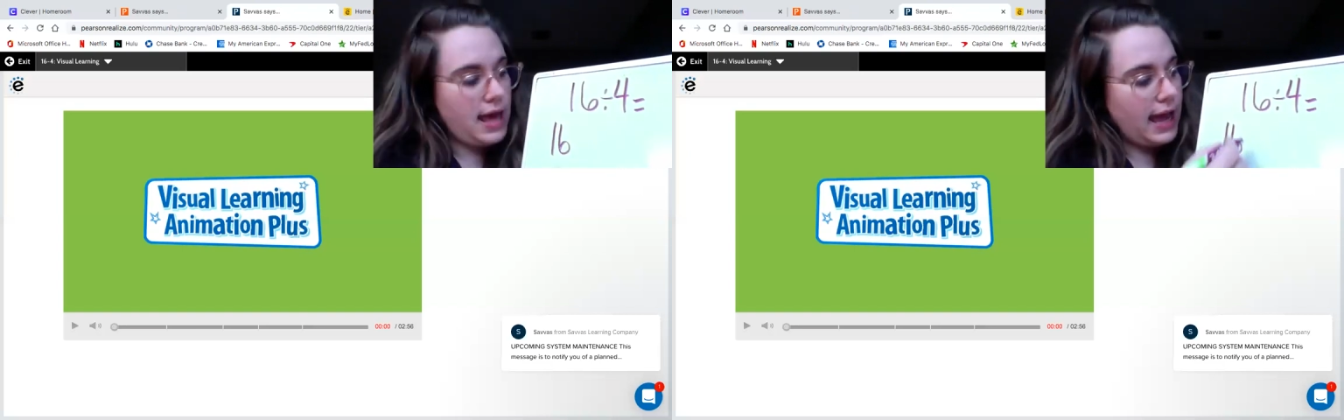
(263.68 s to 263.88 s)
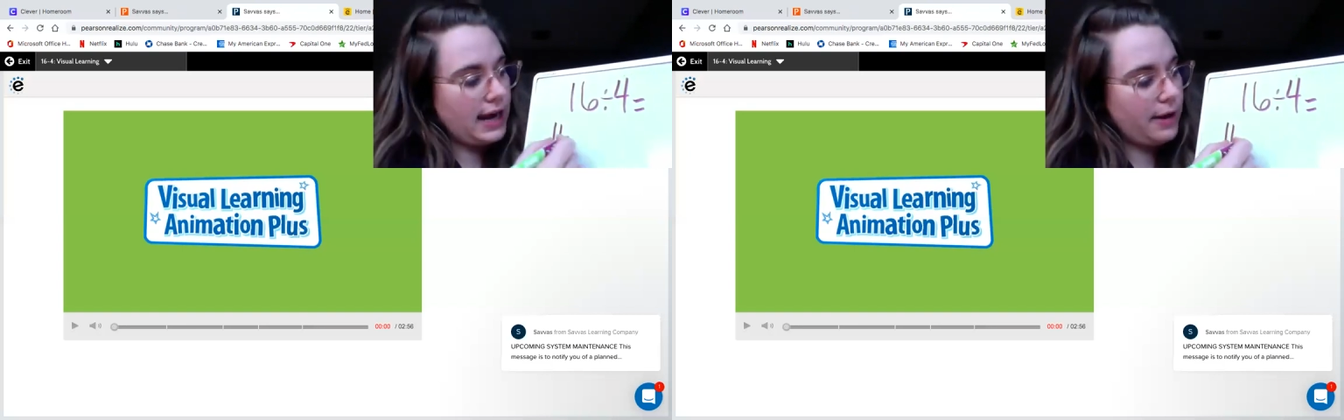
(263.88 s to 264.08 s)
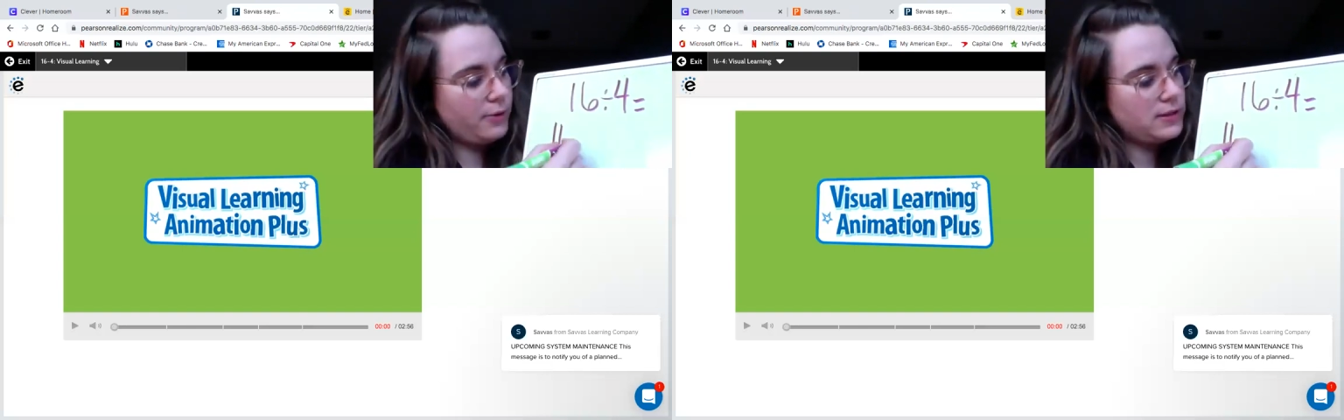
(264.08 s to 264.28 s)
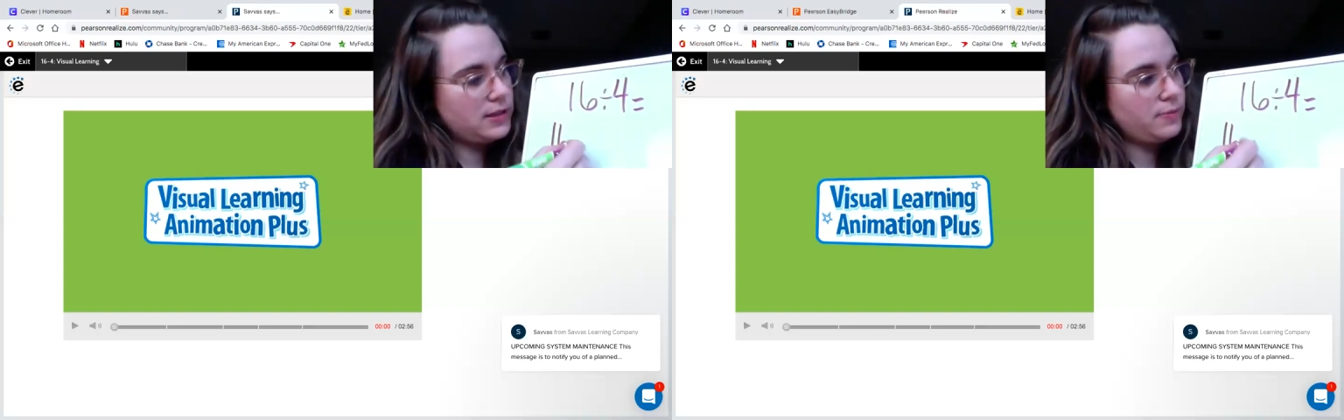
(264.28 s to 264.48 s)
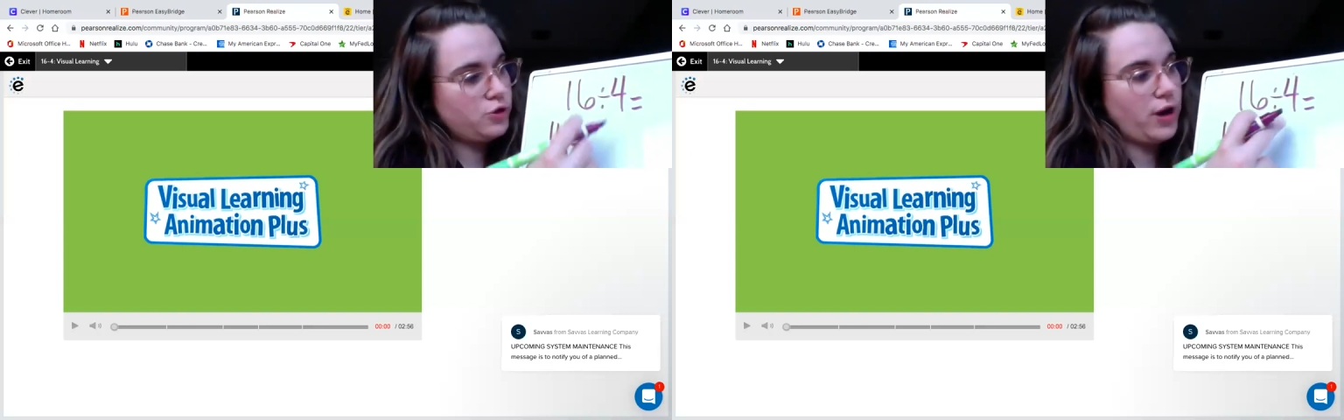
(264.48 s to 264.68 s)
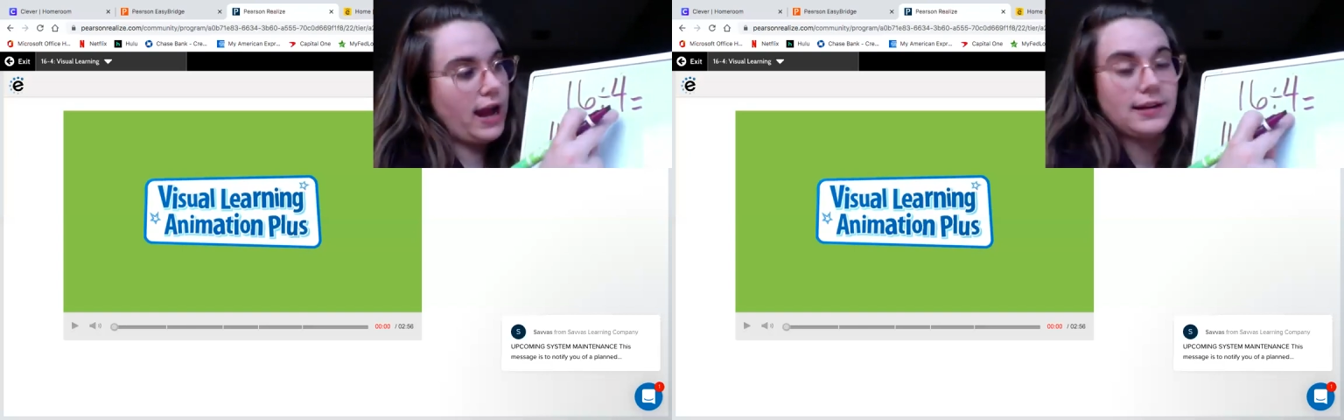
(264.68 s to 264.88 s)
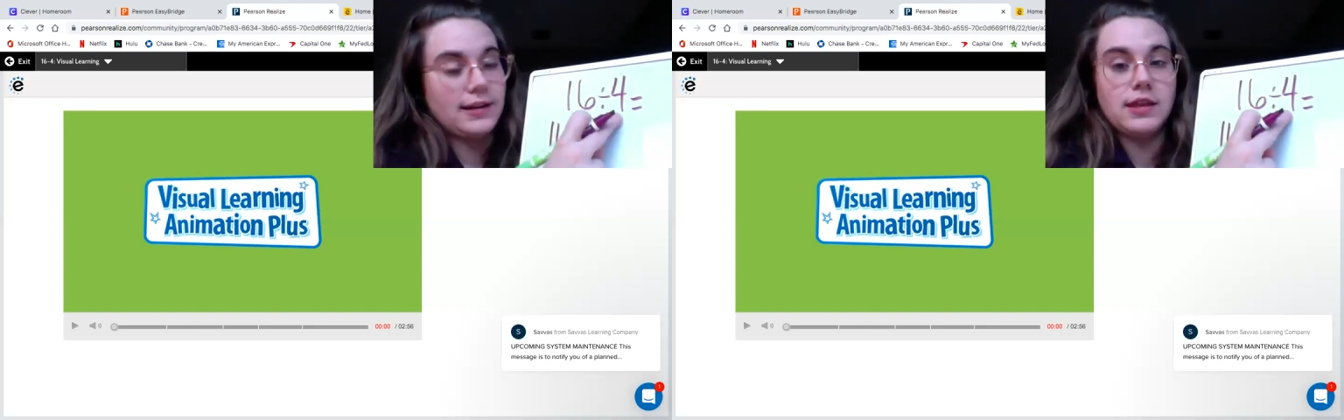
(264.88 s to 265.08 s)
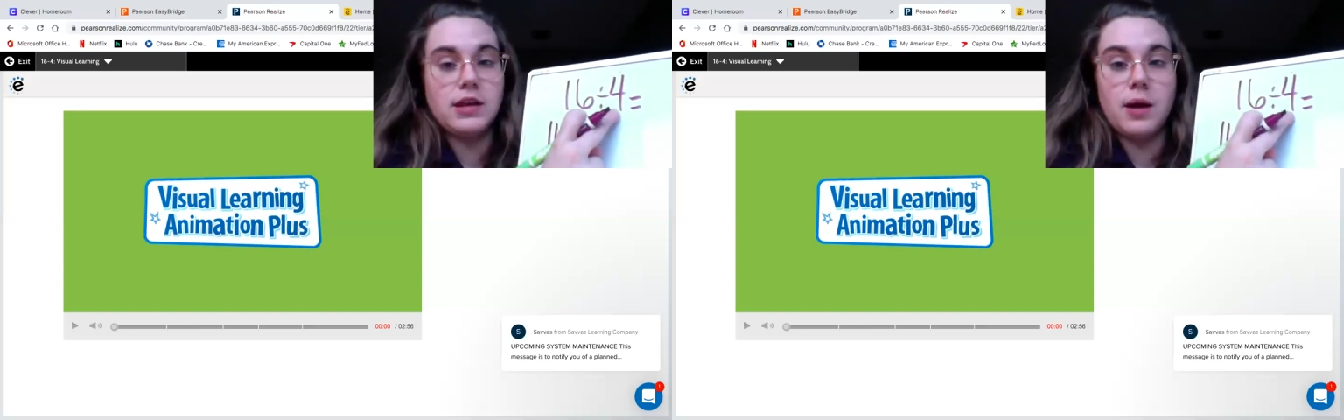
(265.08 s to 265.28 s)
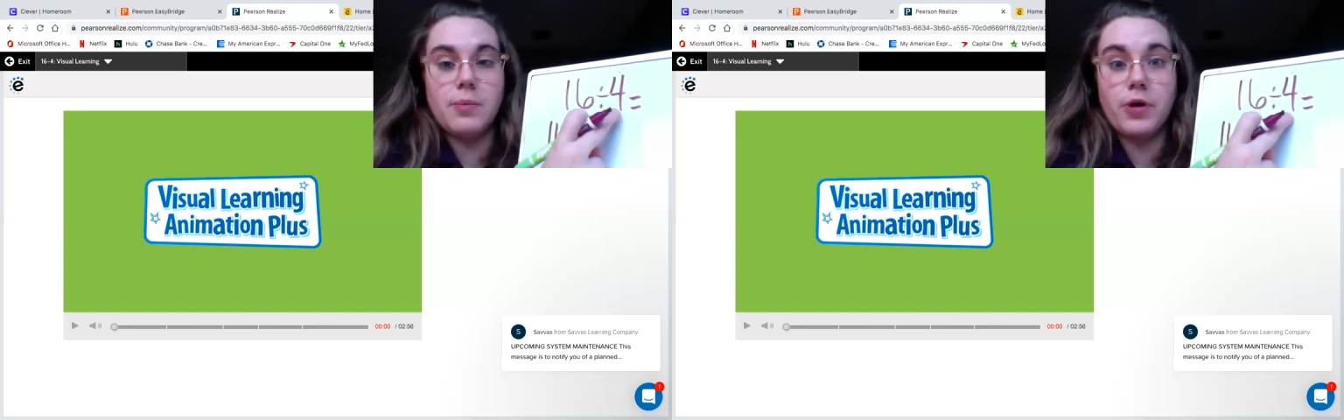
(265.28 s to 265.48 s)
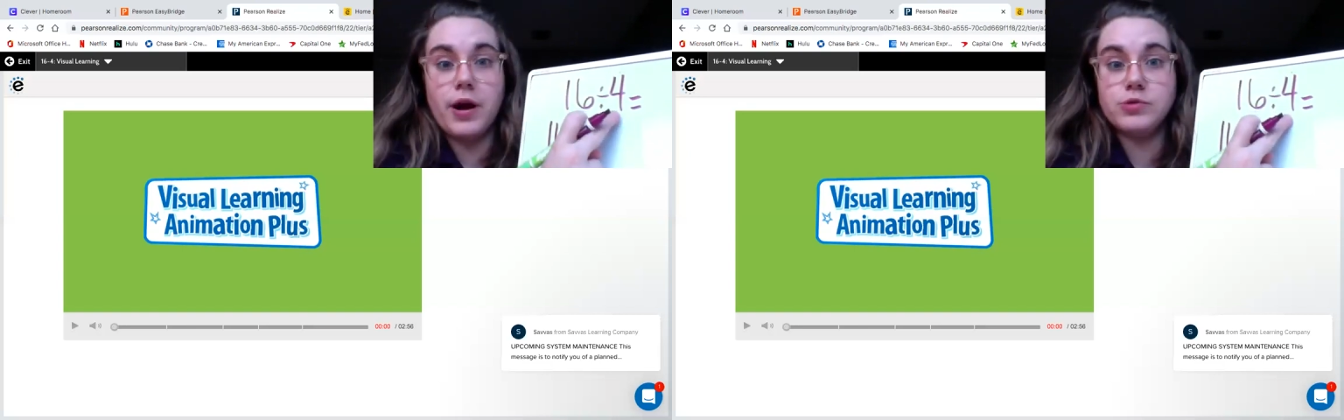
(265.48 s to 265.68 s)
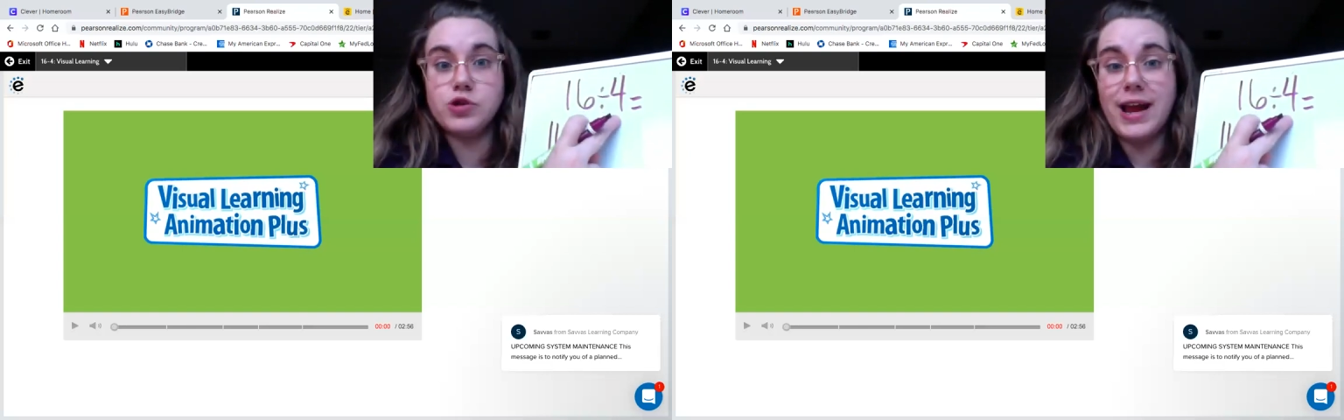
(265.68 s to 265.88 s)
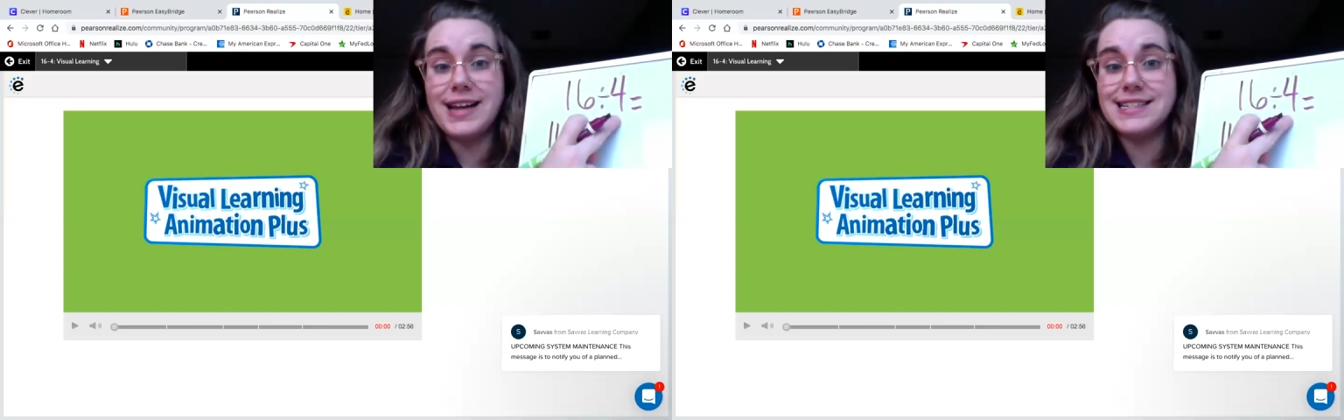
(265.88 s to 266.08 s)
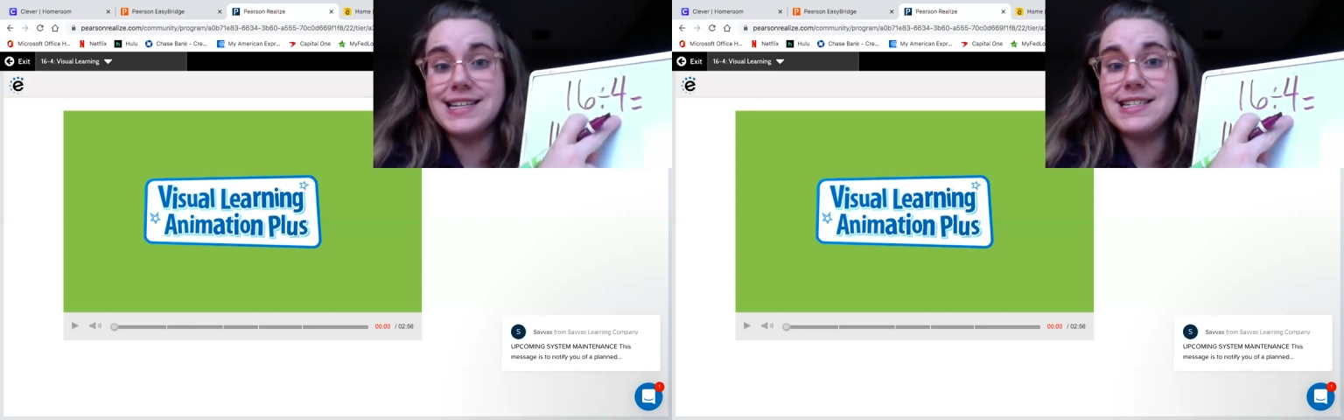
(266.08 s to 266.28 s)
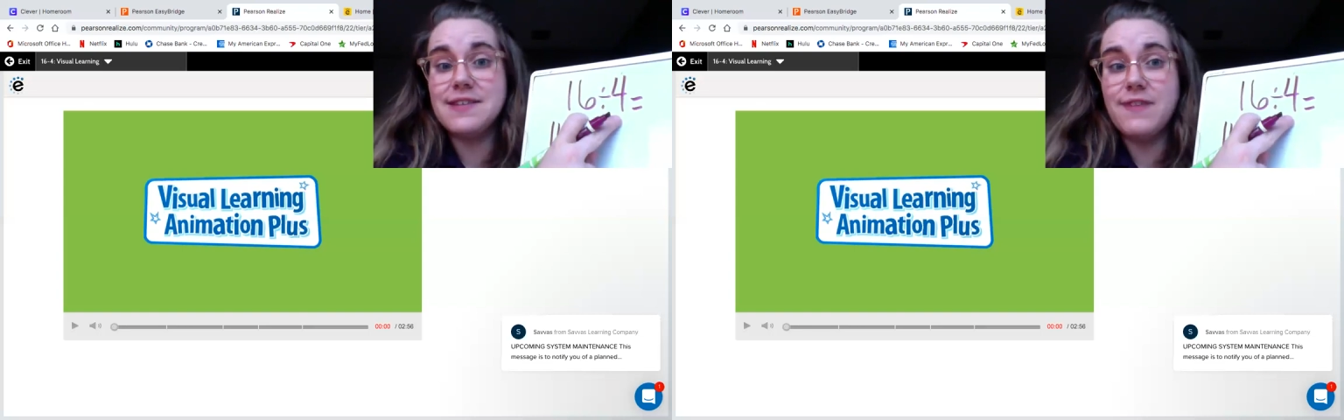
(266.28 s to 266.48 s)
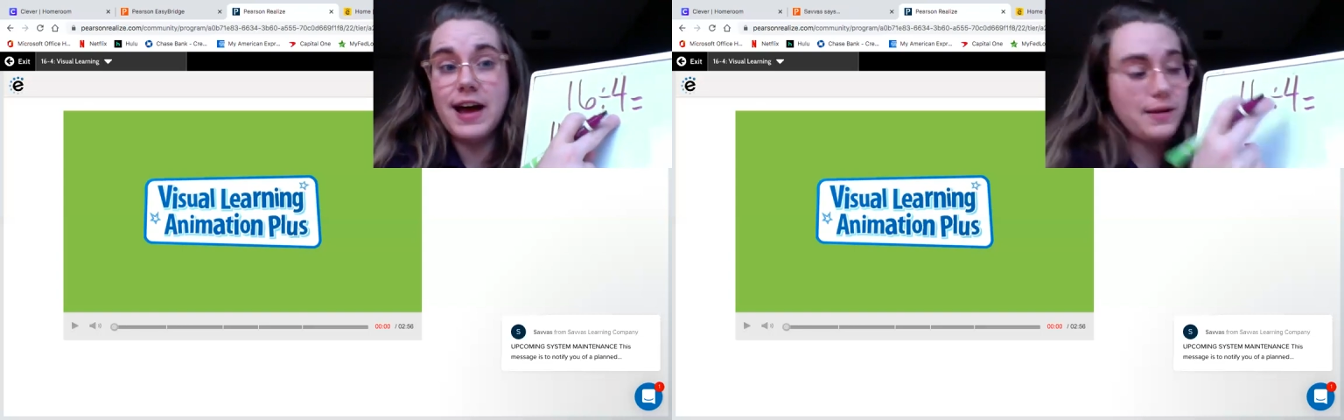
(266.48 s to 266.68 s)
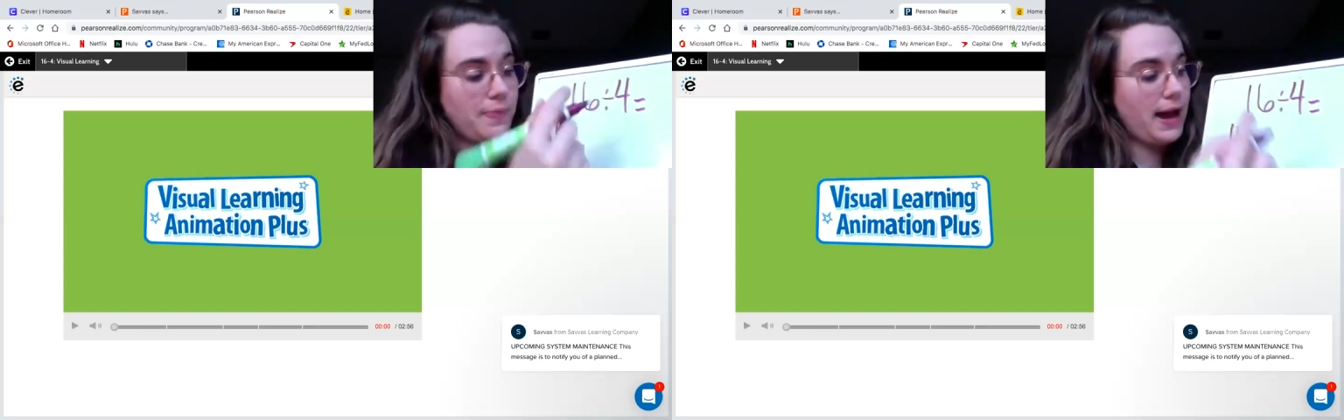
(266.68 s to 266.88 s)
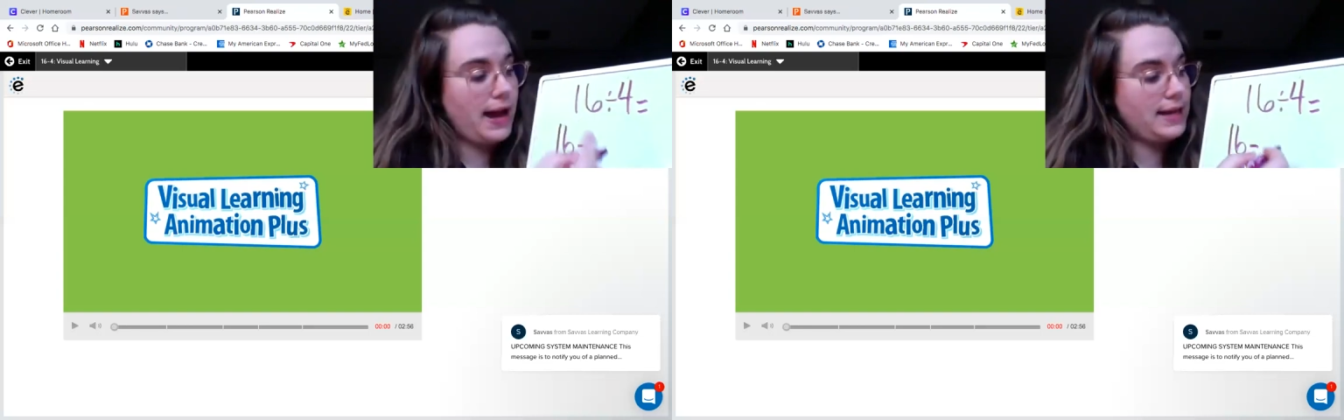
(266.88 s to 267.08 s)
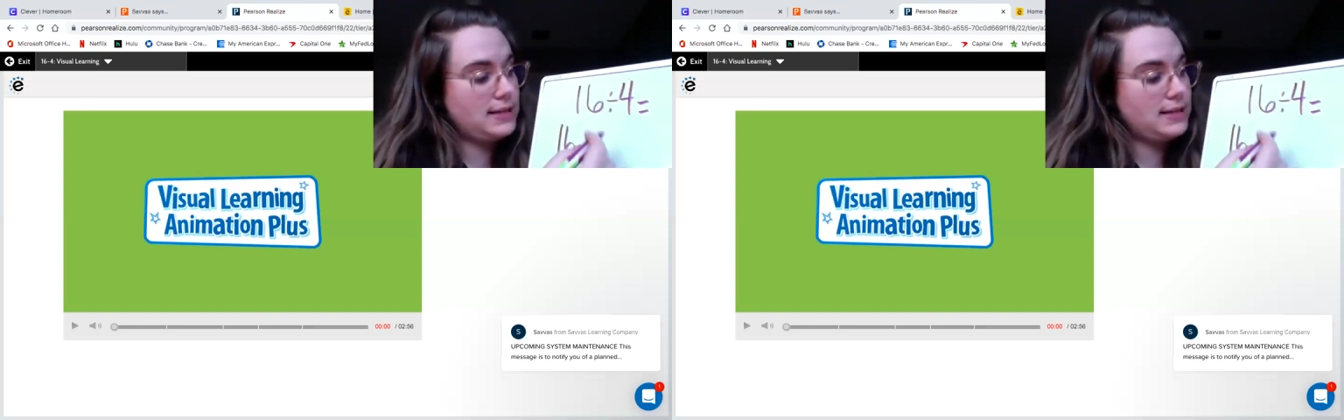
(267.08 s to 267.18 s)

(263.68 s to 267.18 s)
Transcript: and I would subtract the number I'm trying to divide by.